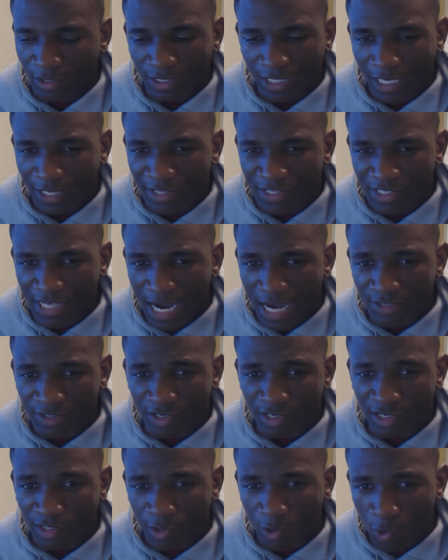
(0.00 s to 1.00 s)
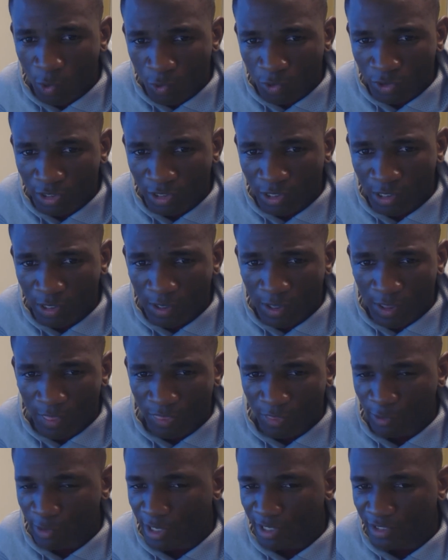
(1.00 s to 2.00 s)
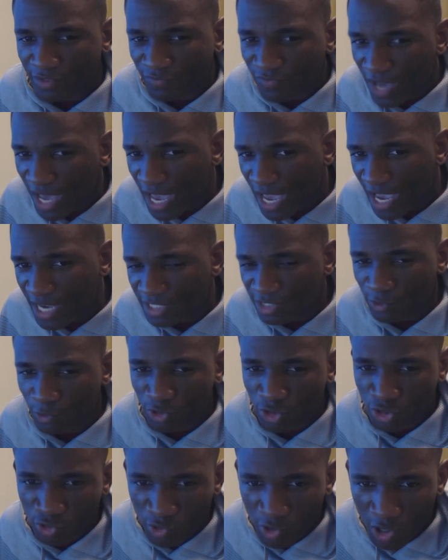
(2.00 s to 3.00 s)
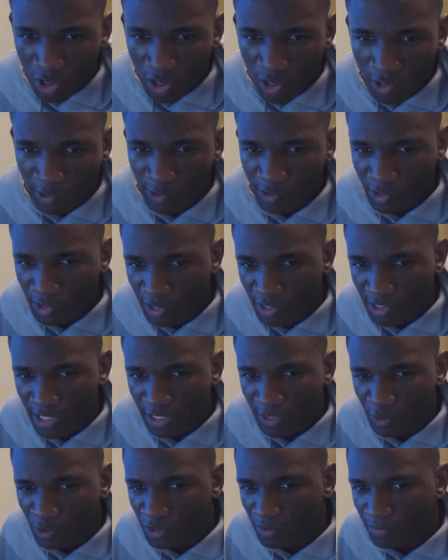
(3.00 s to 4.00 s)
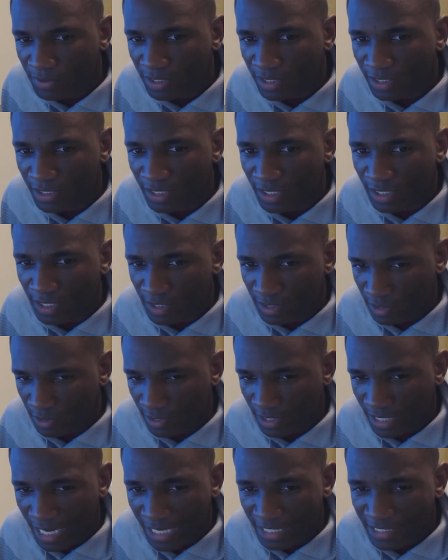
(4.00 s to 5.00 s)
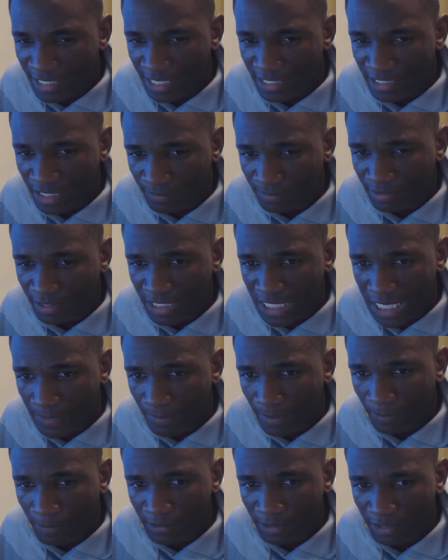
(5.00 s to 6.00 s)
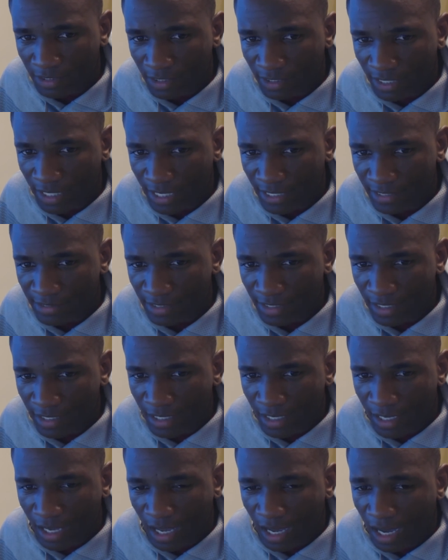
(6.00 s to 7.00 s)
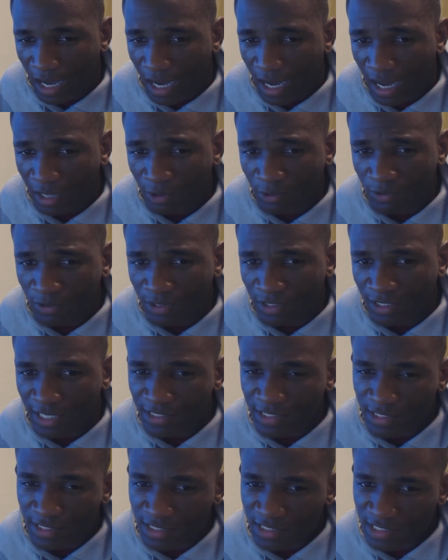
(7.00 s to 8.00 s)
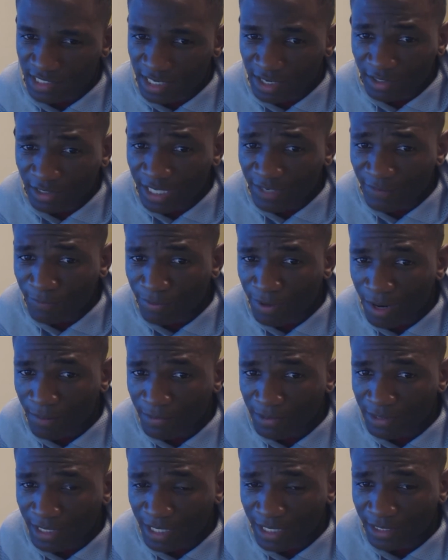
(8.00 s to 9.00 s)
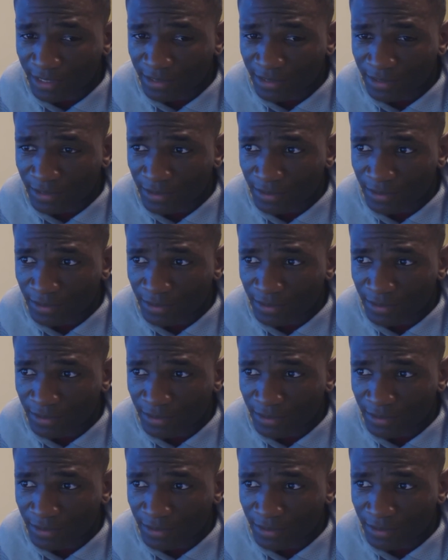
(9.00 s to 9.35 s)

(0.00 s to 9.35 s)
know, a lot of these guys are getting older. They're not as fast or as strong or as good as they used to be. So they got to take something to keep up with the young guys. I don't necessarily have a problem with that.